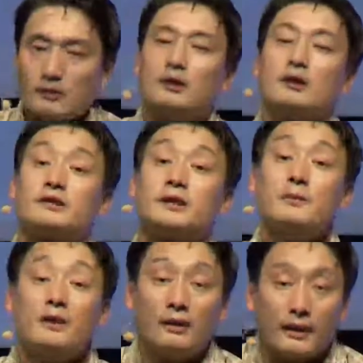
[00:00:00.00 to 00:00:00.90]
a
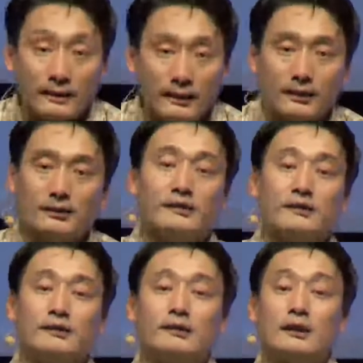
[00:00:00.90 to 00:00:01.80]
similar line like
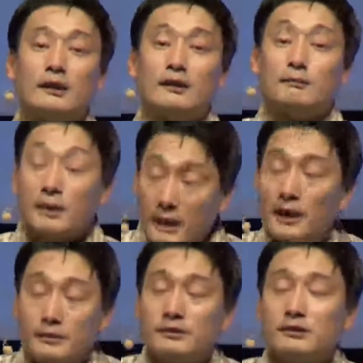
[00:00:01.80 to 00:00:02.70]
this,
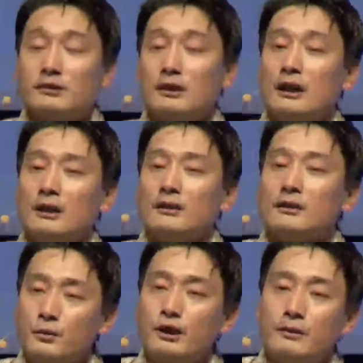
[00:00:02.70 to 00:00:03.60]
perhaps
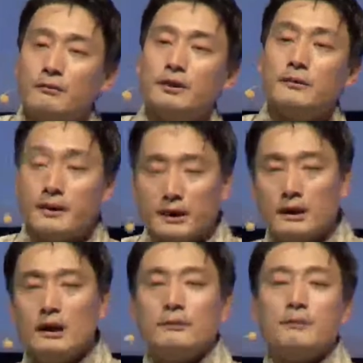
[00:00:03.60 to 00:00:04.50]
then we can maybe
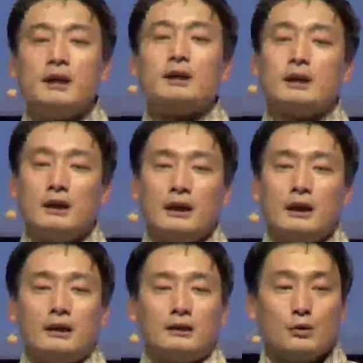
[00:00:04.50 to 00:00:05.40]
make
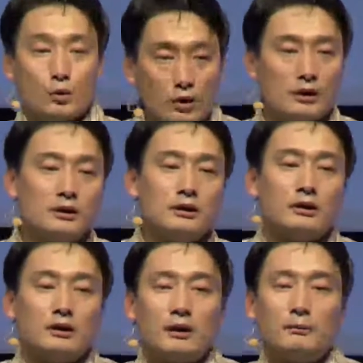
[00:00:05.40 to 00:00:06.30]
the world
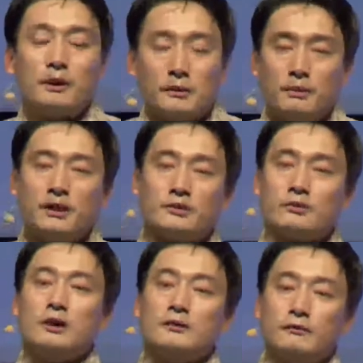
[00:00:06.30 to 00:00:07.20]
a better place to
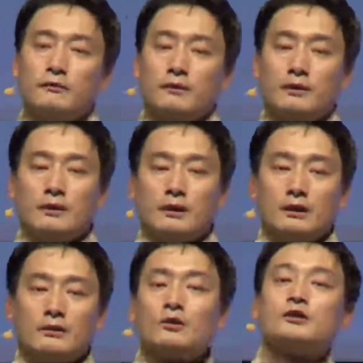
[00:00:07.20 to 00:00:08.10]
live,
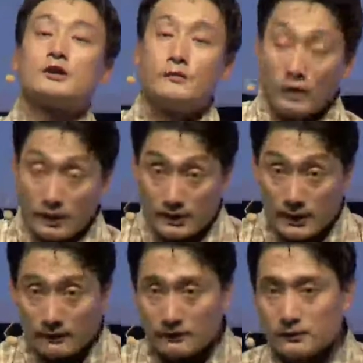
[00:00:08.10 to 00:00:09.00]
not just for
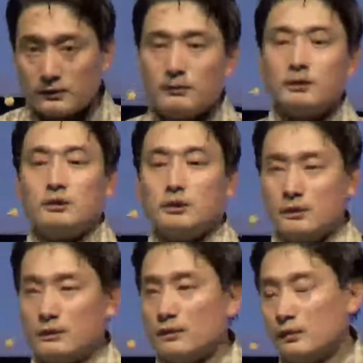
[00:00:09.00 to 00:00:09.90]
ourselves, but
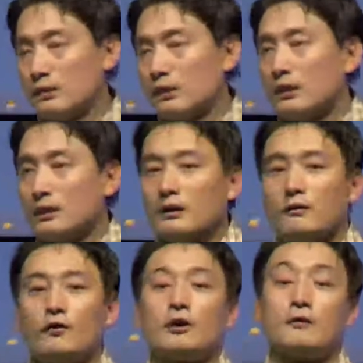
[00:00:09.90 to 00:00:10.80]

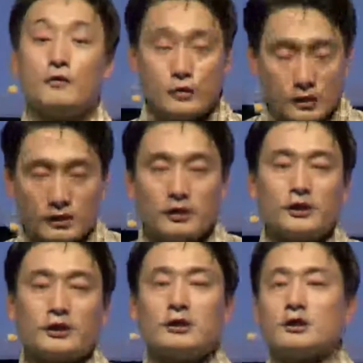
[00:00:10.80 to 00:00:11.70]
for our future
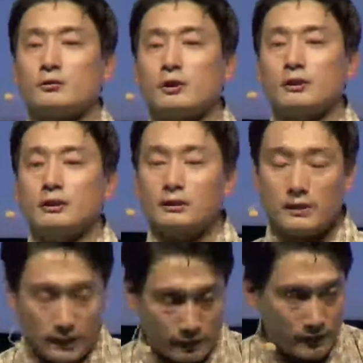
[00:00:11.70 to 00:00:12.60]
generation as well.
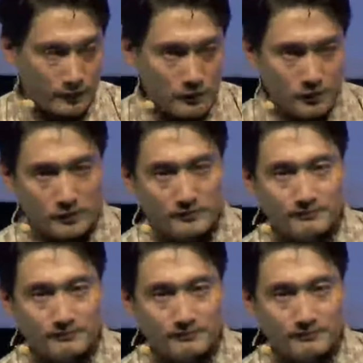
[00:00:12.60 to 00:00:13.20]
Thank you very much.